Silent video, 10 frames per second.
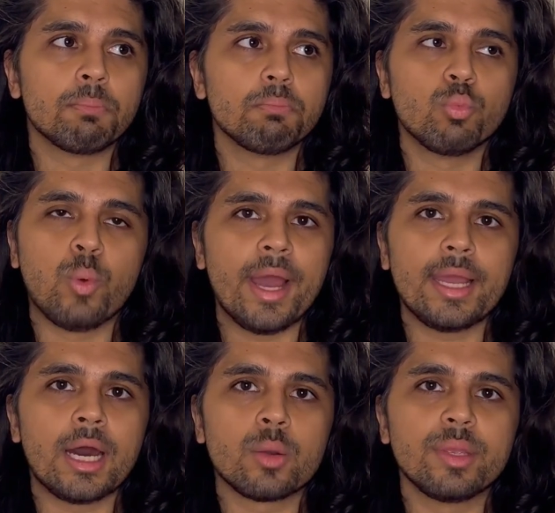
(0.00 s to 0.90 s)
Why
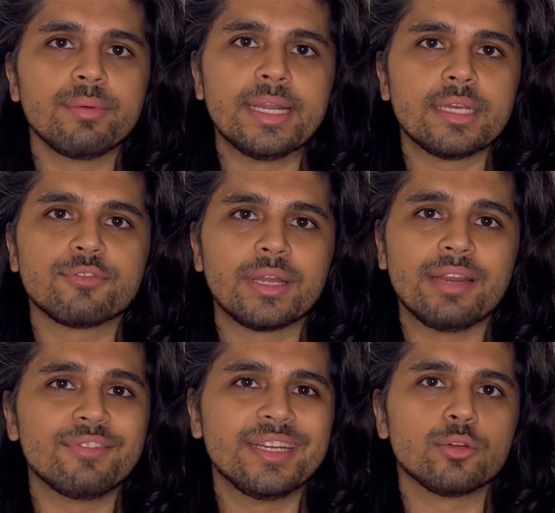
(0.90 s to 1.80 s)
are we waiting for
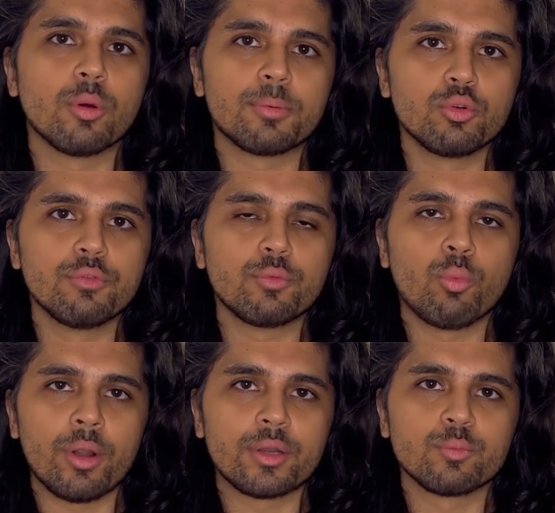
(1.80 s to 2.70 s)
FDA to approve
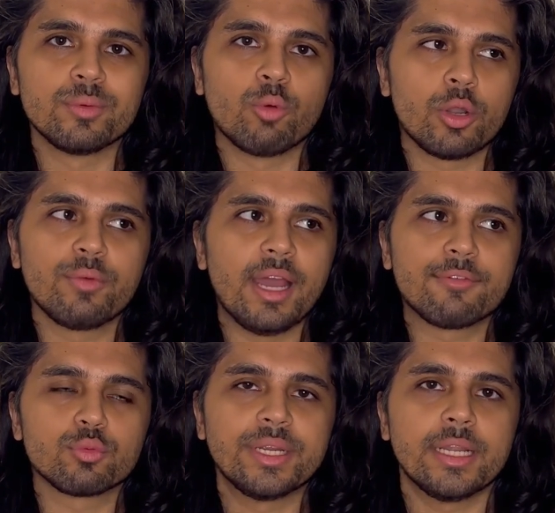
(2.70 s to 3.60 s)
what do we
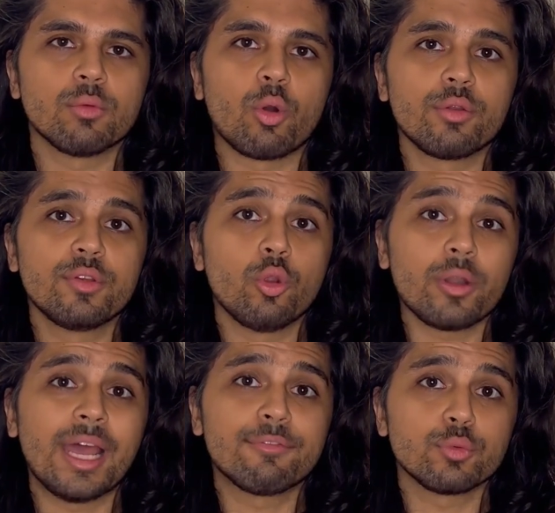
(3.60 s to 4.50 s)
have to eat and what do we not
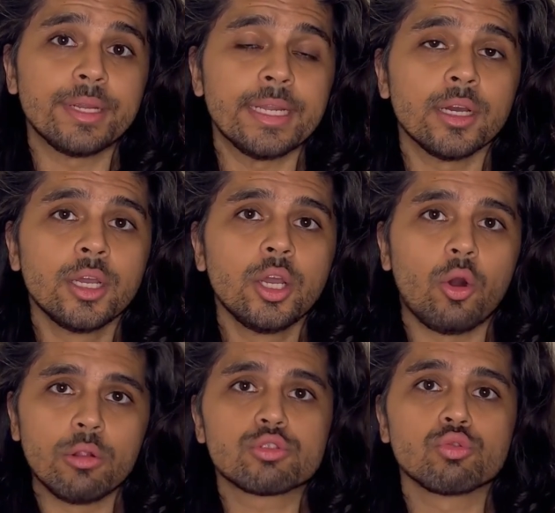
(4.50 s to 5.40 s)
have to eat?
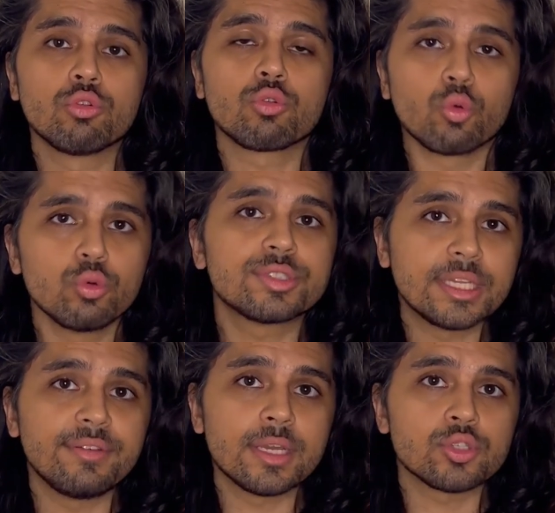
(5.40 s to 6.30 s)
Also, crude
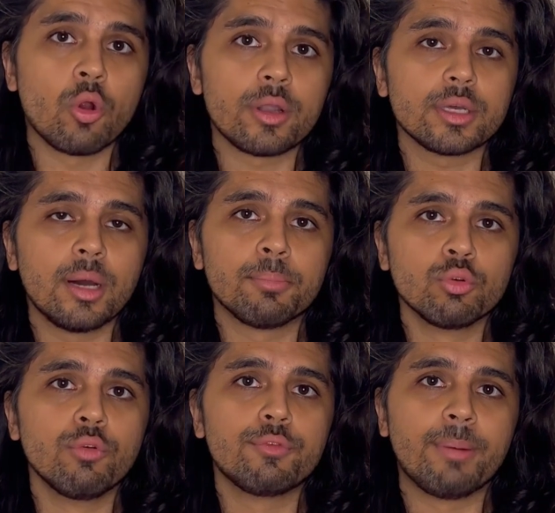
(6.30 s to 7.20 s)
stevia is not
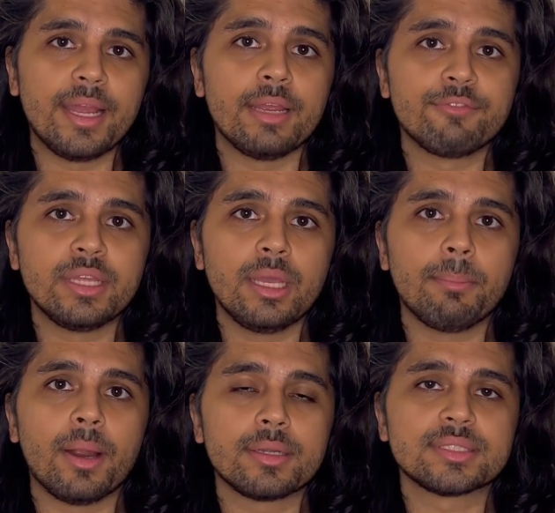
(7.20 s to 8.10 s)
approved by FDA,
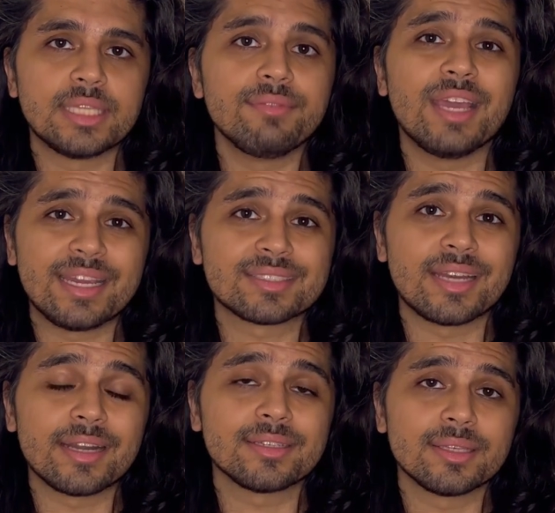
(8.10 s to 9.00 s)
but stevia
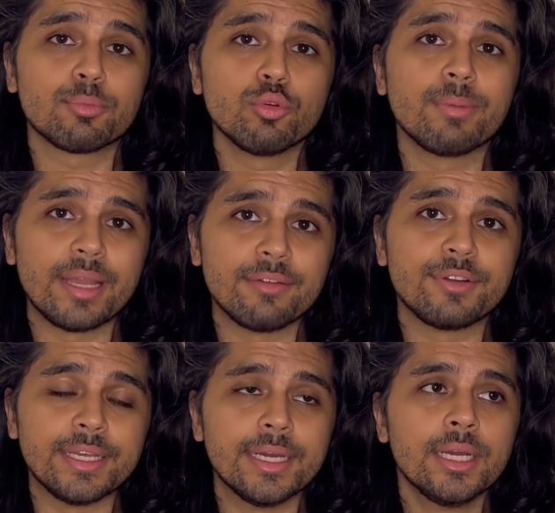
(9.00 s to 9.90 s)
extract is approved by FDA.